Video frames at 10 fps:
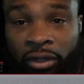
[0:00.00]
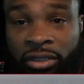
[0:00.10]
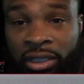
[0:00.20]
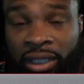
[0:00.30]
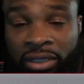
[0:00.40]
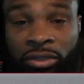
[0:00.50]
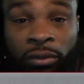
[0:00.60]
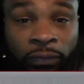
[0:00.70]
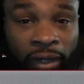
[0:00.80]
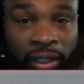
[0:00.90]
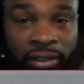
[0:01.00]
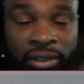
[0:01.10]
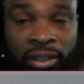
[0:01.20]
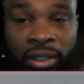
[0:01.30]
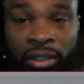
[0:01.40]
all the adversity that you
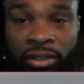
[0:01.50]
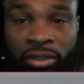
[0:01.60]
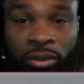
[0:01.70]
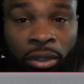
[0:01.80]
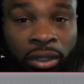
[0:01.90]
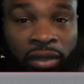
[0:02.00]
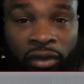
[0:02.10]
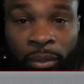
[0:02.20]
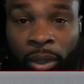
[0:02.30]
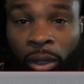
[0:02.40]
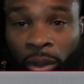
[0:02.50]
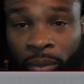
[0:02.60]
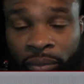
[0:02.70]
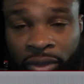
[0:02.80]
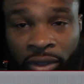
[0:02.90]
face. So don't give
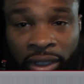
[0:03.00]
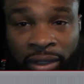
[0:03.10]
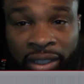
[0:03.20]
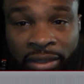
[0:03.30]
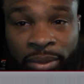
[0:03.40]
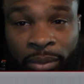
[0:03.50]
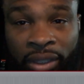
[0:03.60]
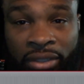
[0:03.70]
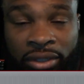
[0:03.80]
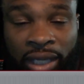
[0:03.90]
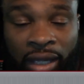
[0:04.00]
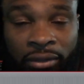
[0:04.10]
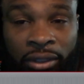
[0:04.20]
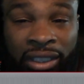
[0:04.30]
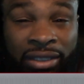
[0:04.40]
up hope. Don't let these people
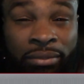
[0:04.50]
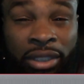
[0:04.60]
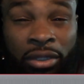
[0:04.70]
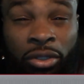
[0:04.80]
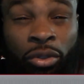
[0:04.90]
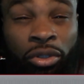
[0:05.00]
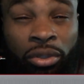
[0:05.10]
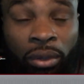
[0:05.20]
get you down. Don't let them tell